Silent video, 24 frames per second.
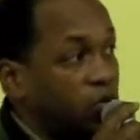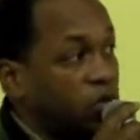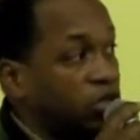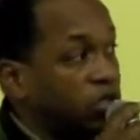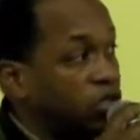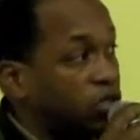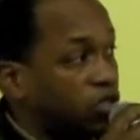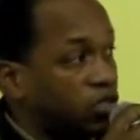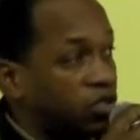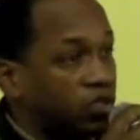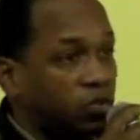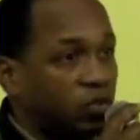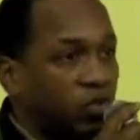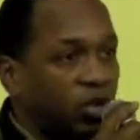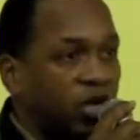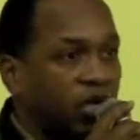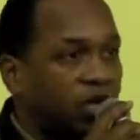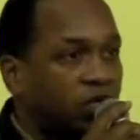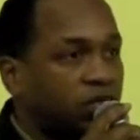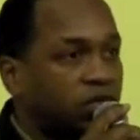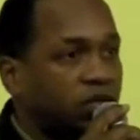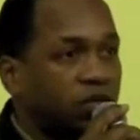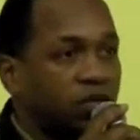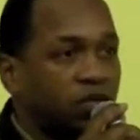
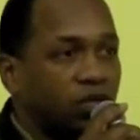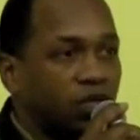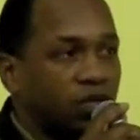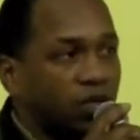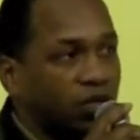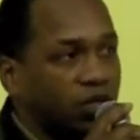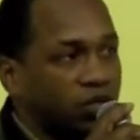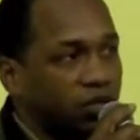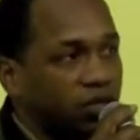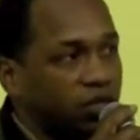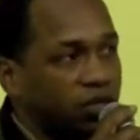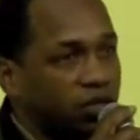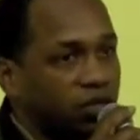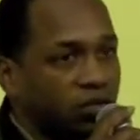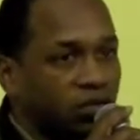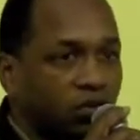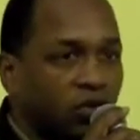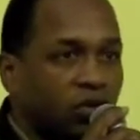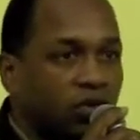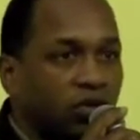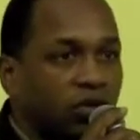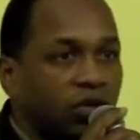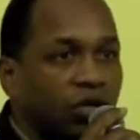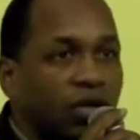participation like this, a
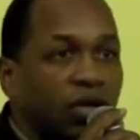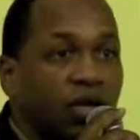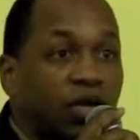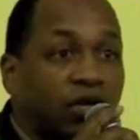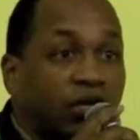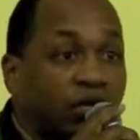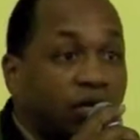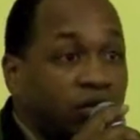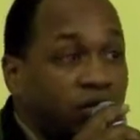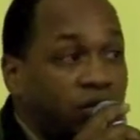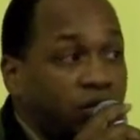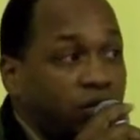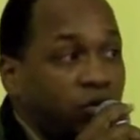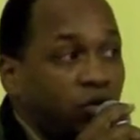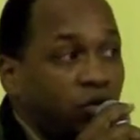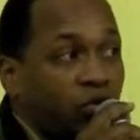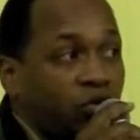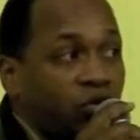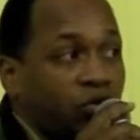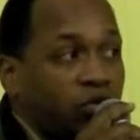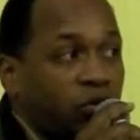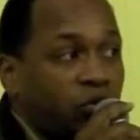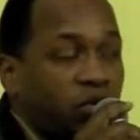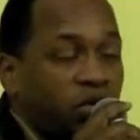turnout like this,
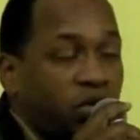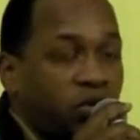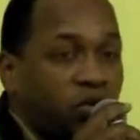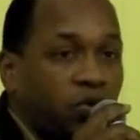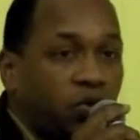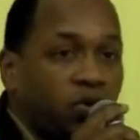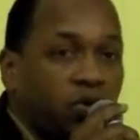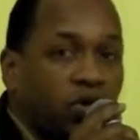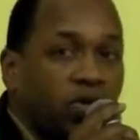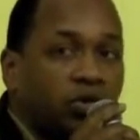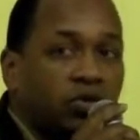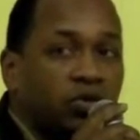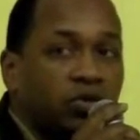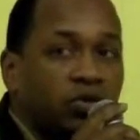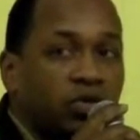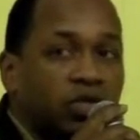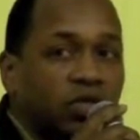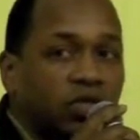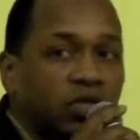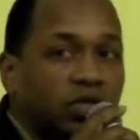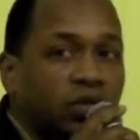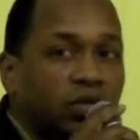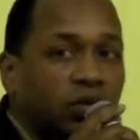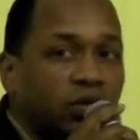shows that people are
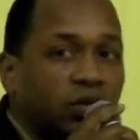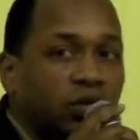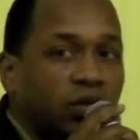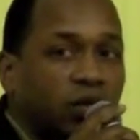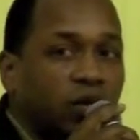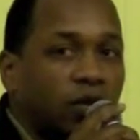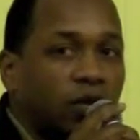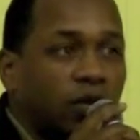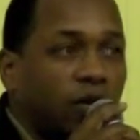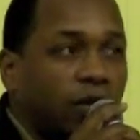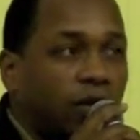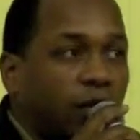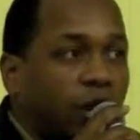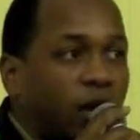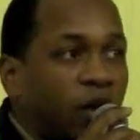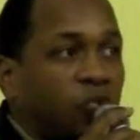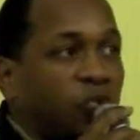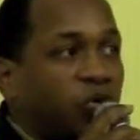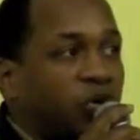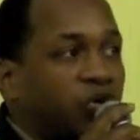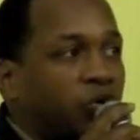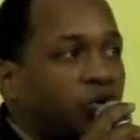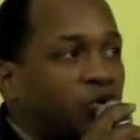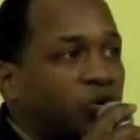interested. I
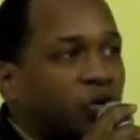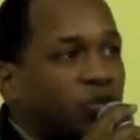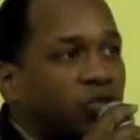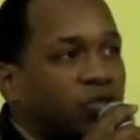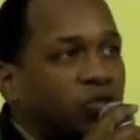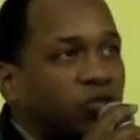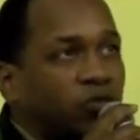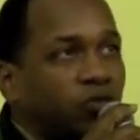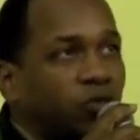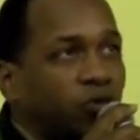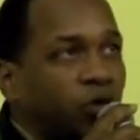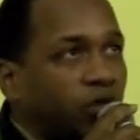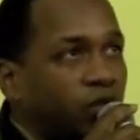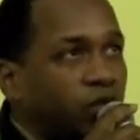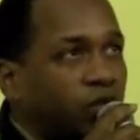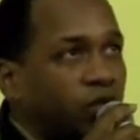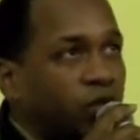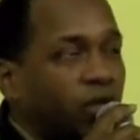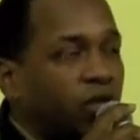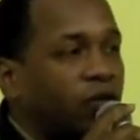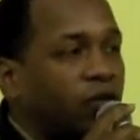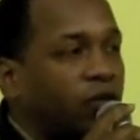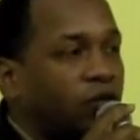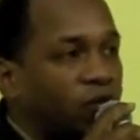bring books
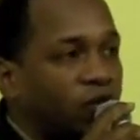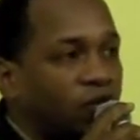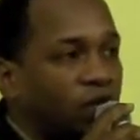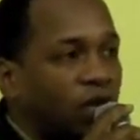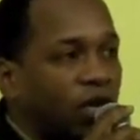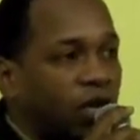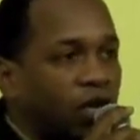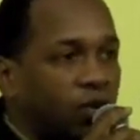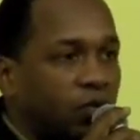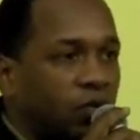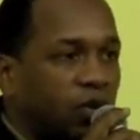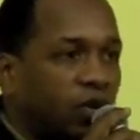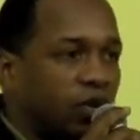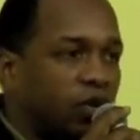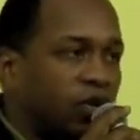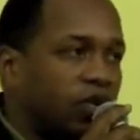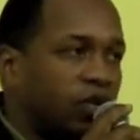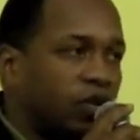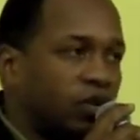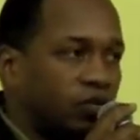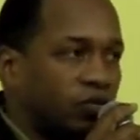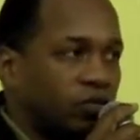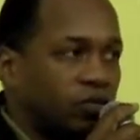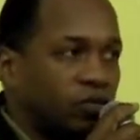from the free
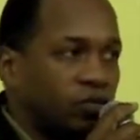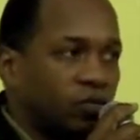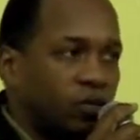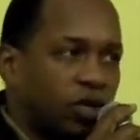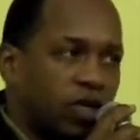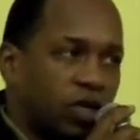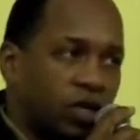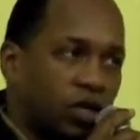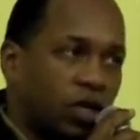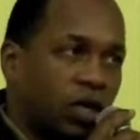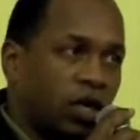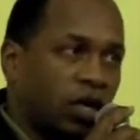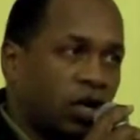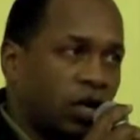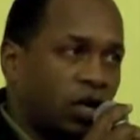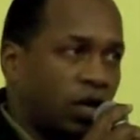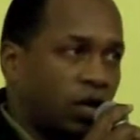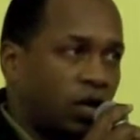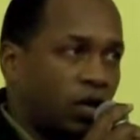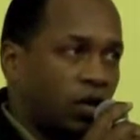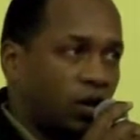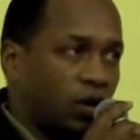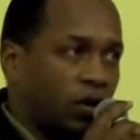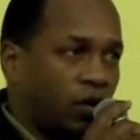library that are free.
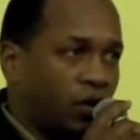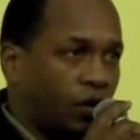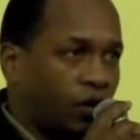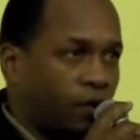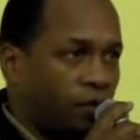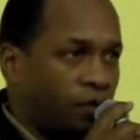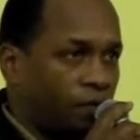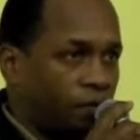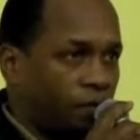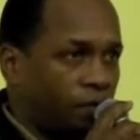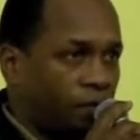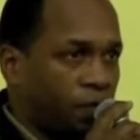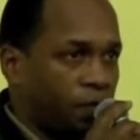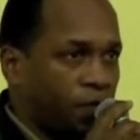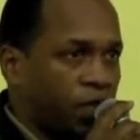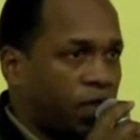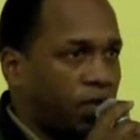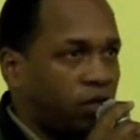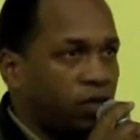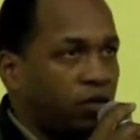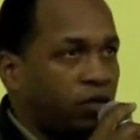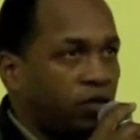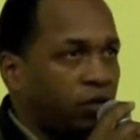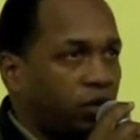On
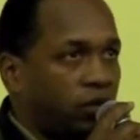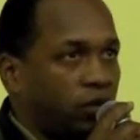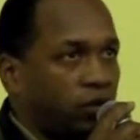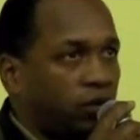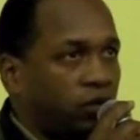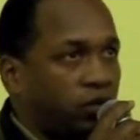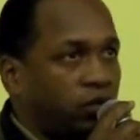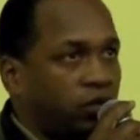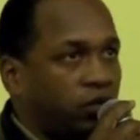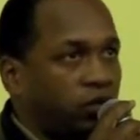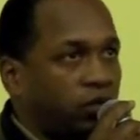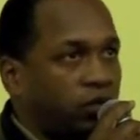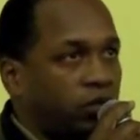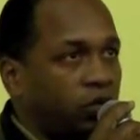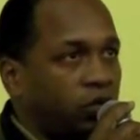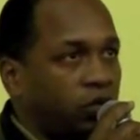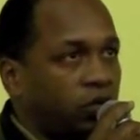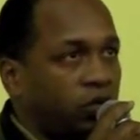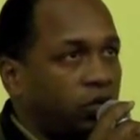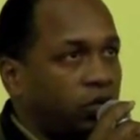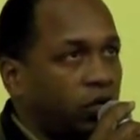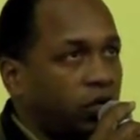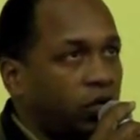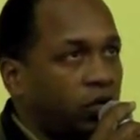
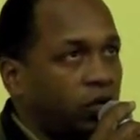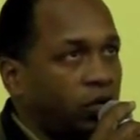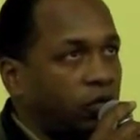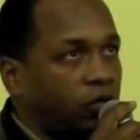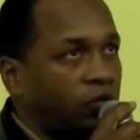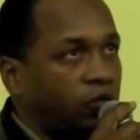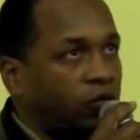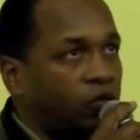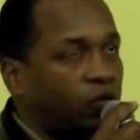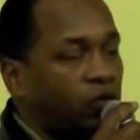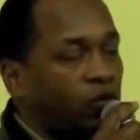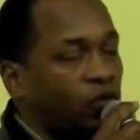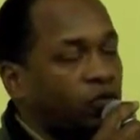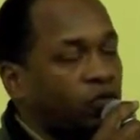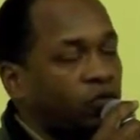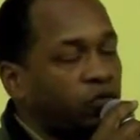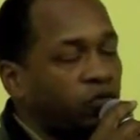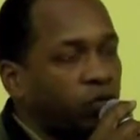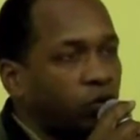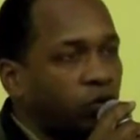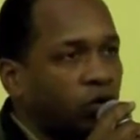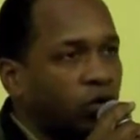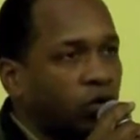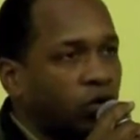the
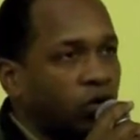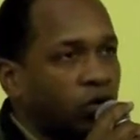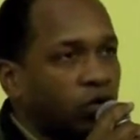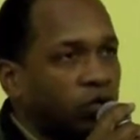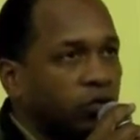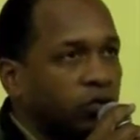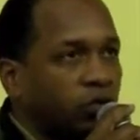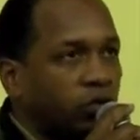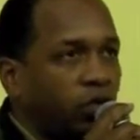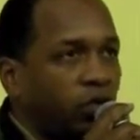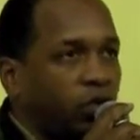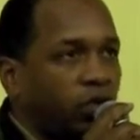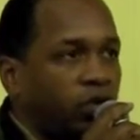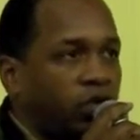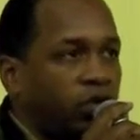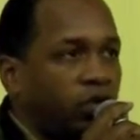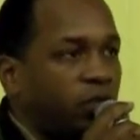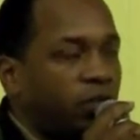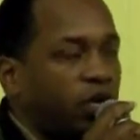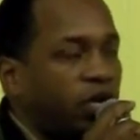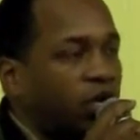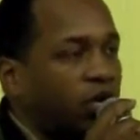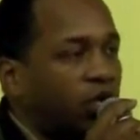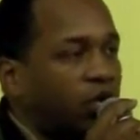fourth floor,
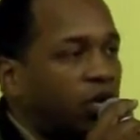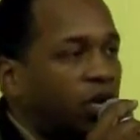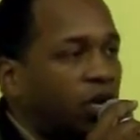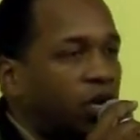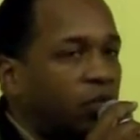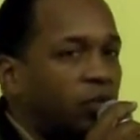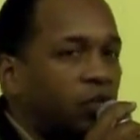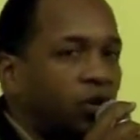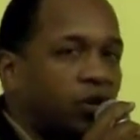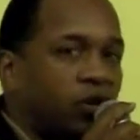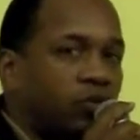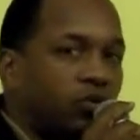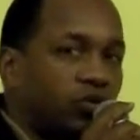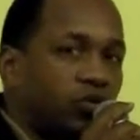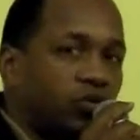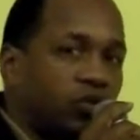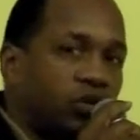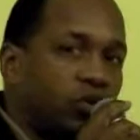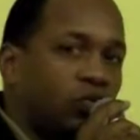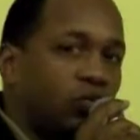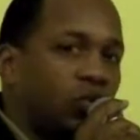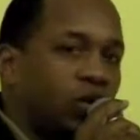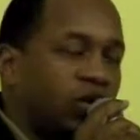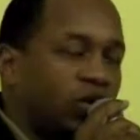the main library
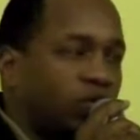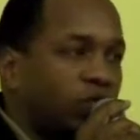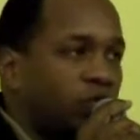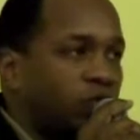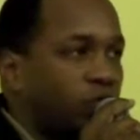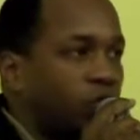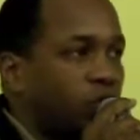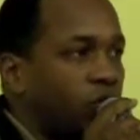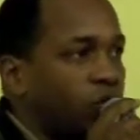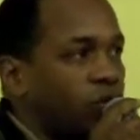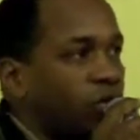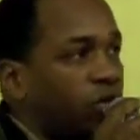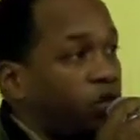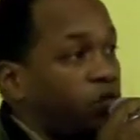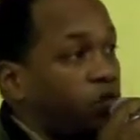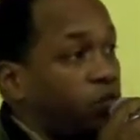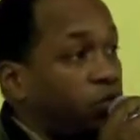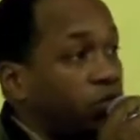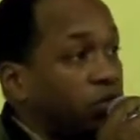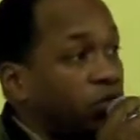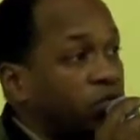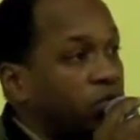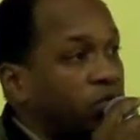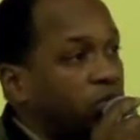between 1 and 4, they
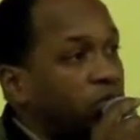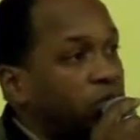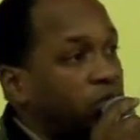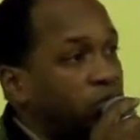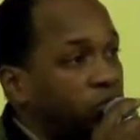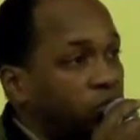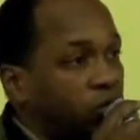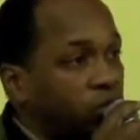have books